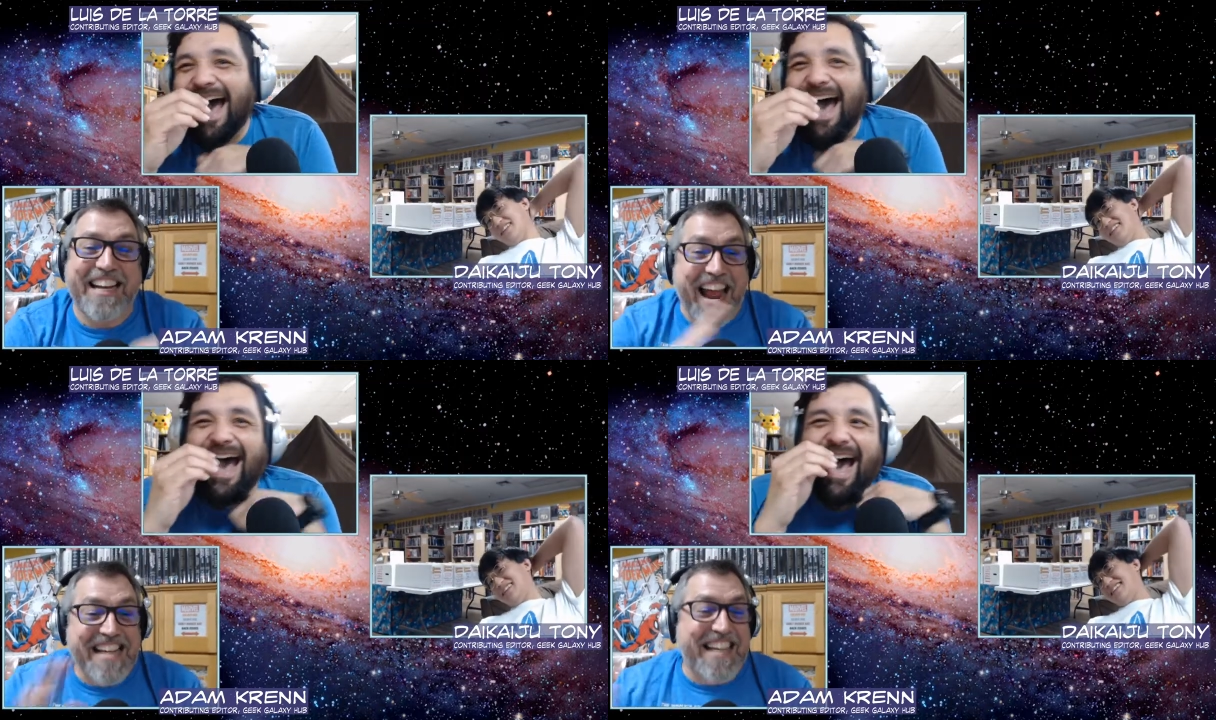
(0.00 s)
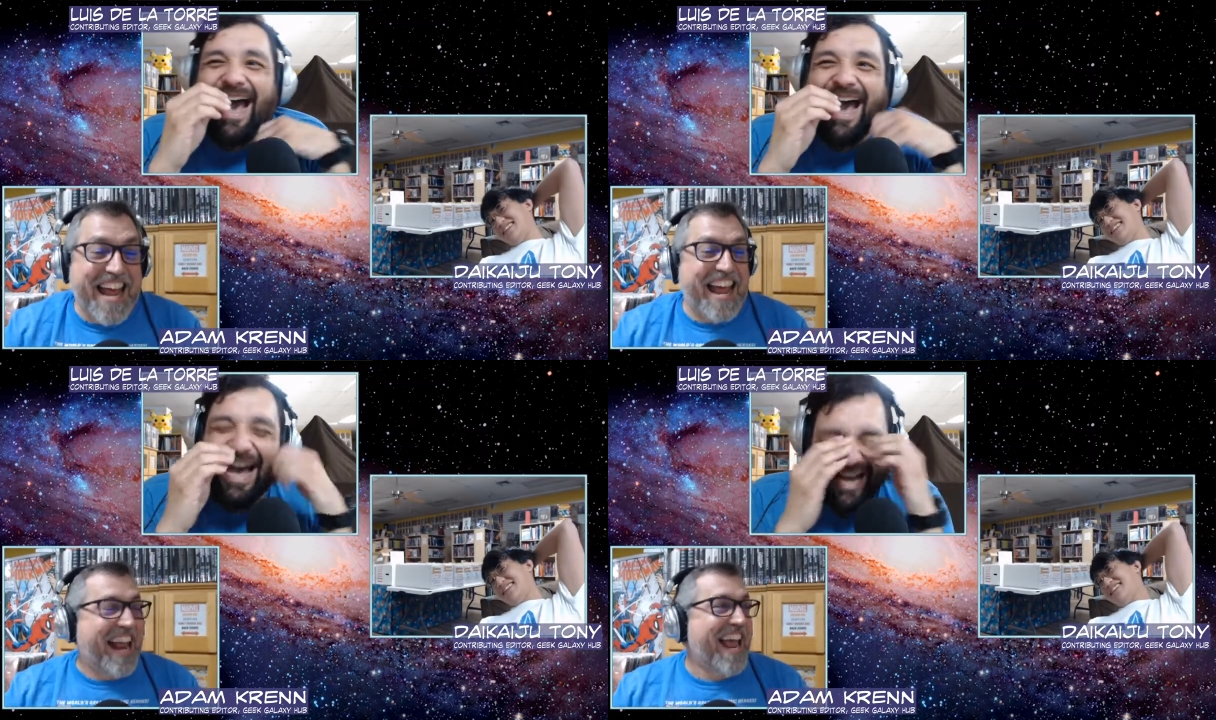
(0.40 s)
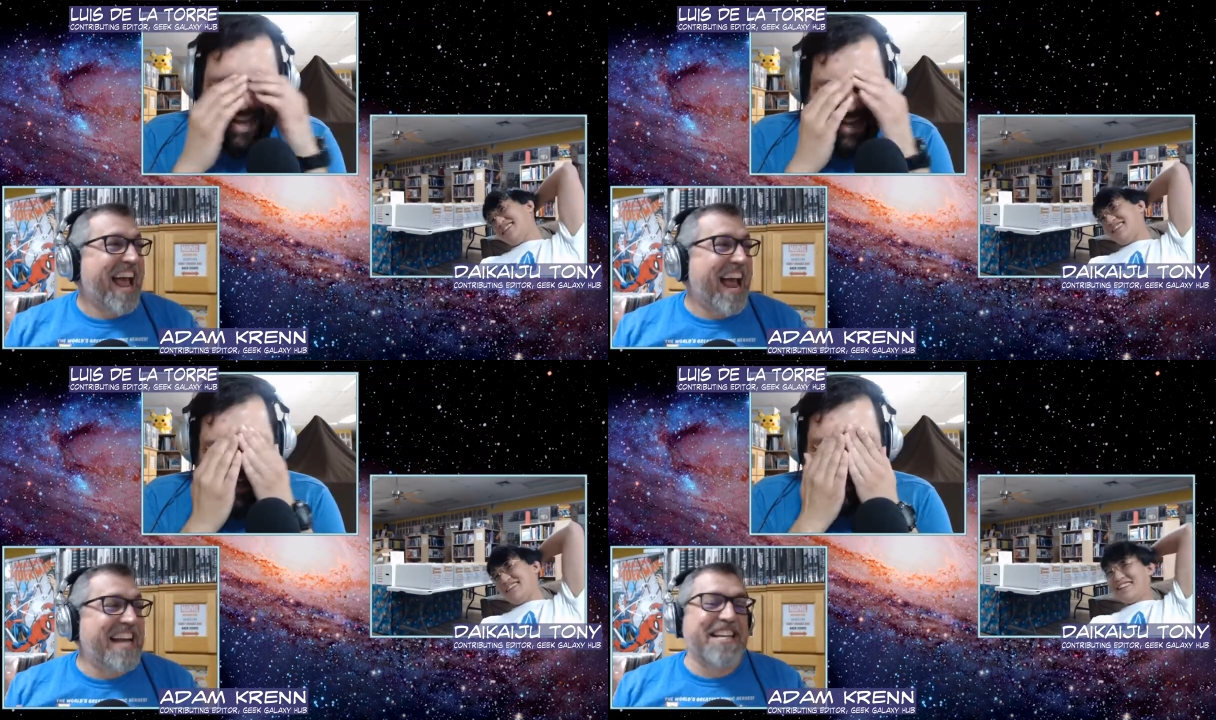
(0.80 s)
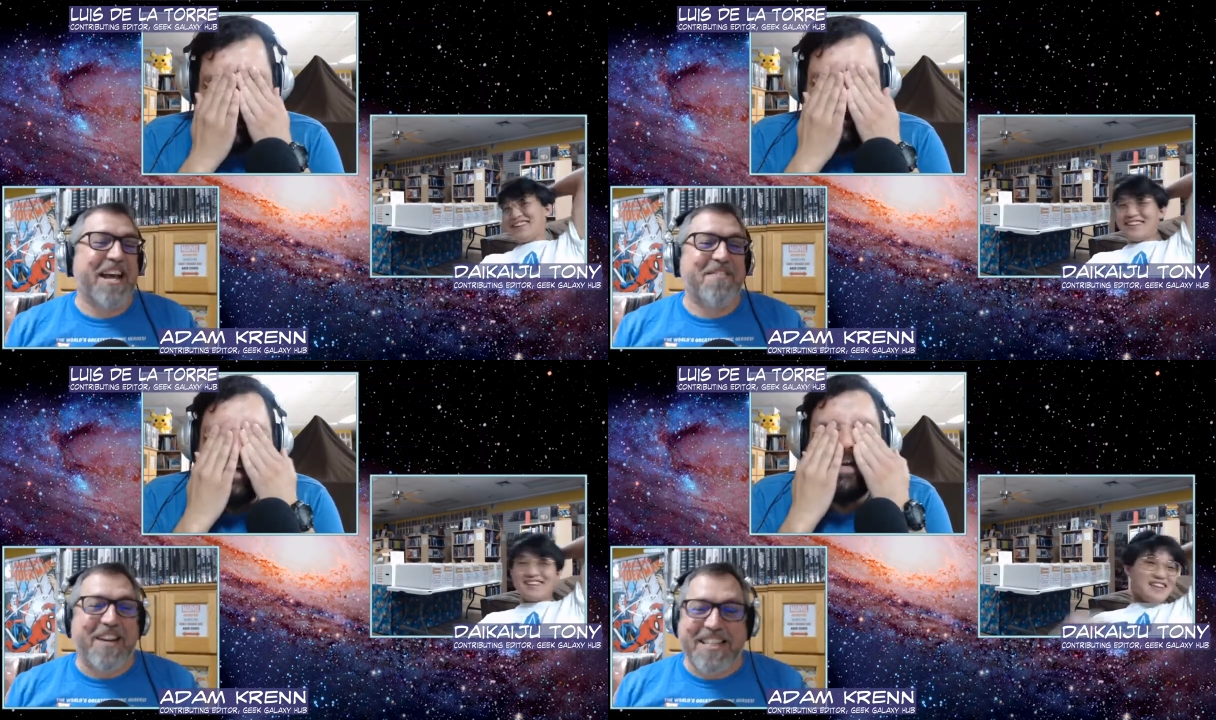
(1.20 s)
Speaker 1: I did. I
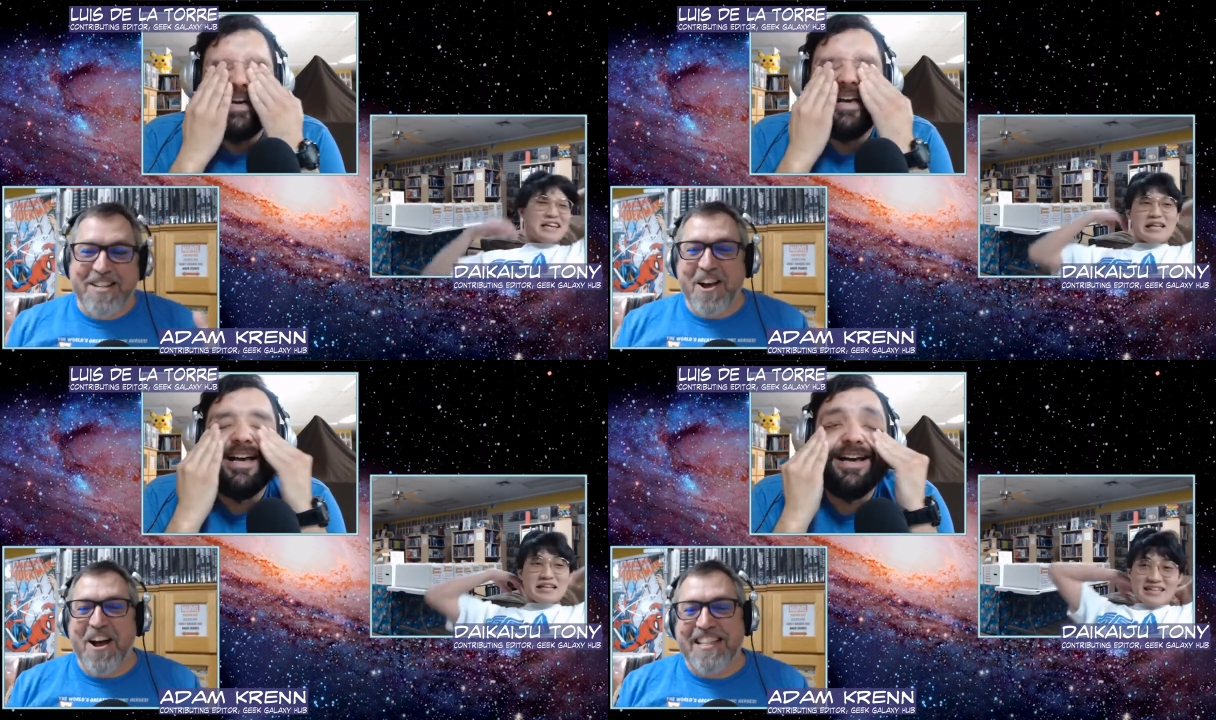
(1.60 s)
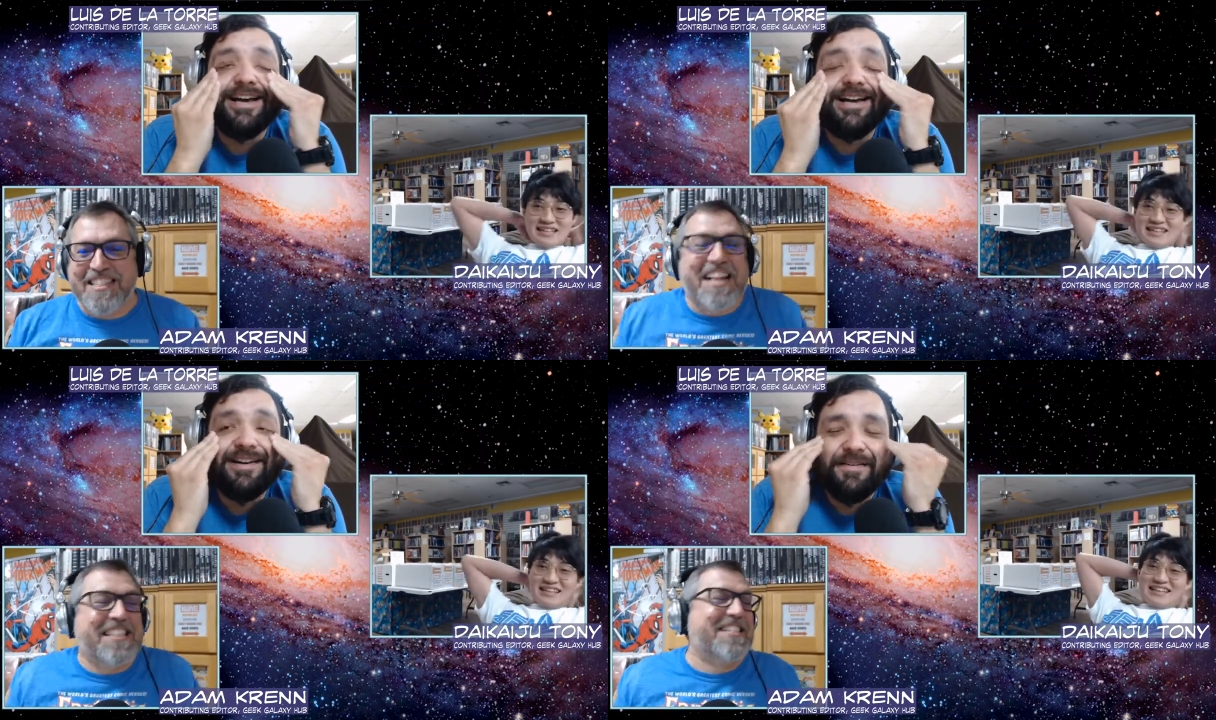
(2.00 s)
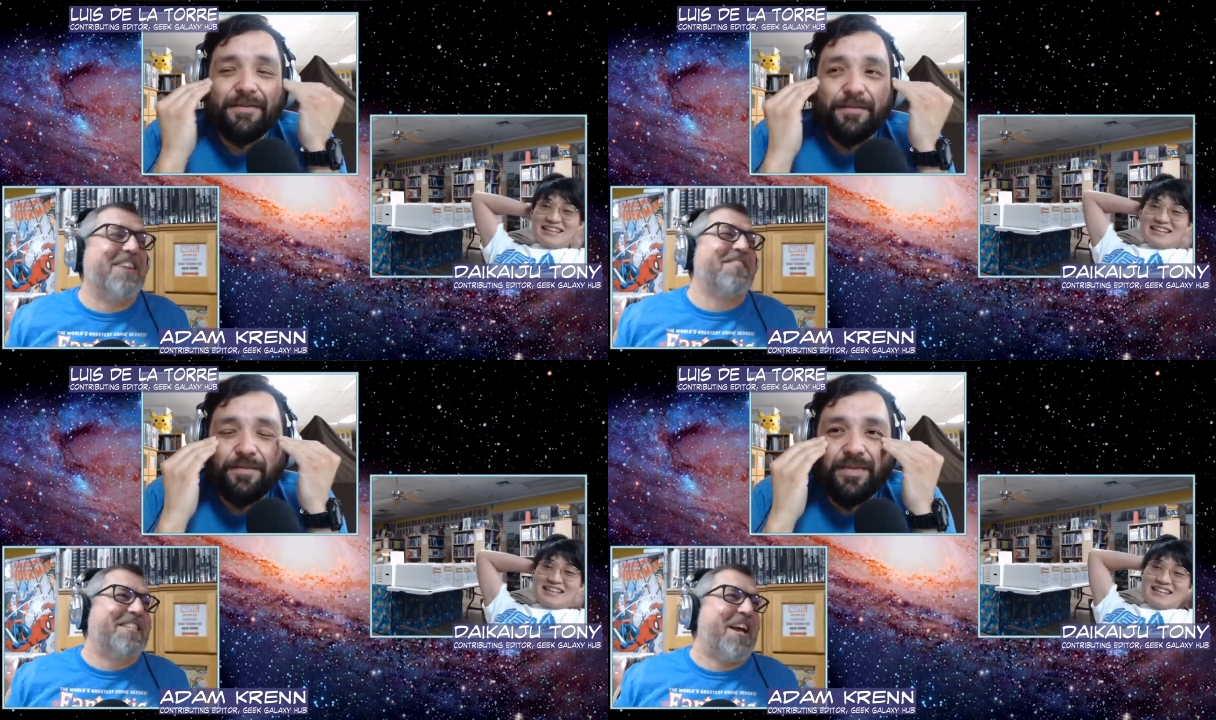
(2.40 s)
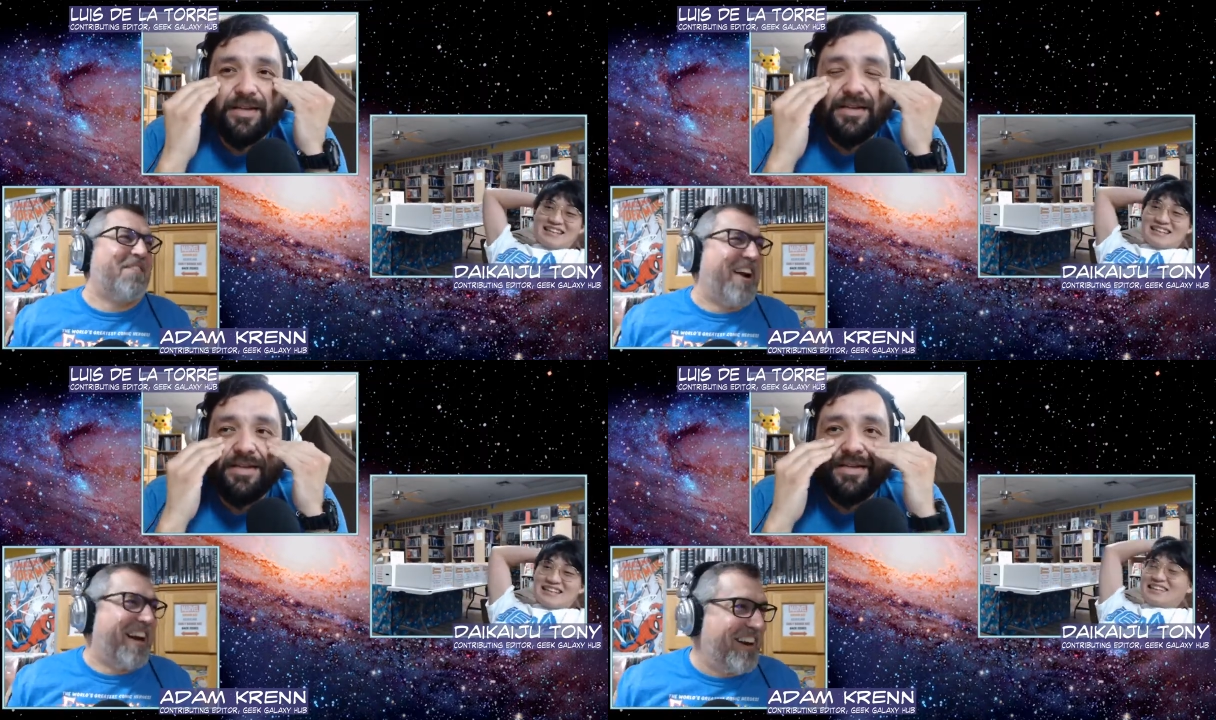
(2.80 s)
did. But it's not. It's not the Seven
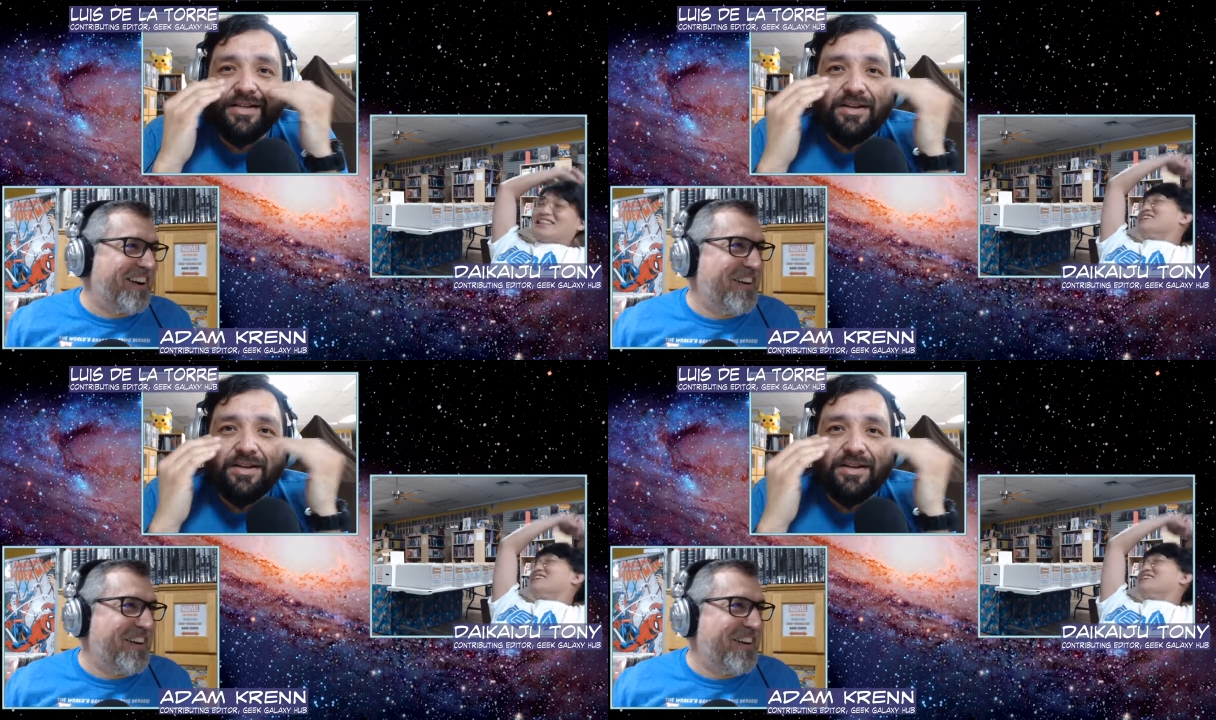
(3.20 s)
Samurai. You know what